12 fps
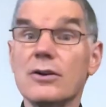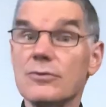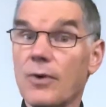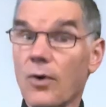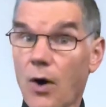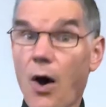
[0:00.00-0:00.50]

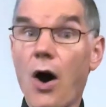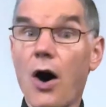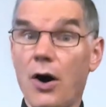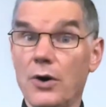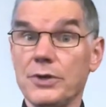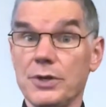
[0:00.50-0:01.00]
for
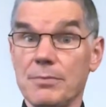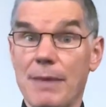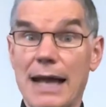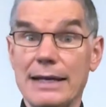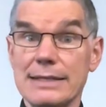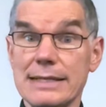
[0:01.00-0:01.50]
all
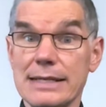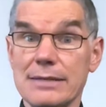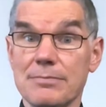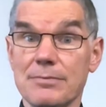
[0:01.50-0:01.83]
humanity.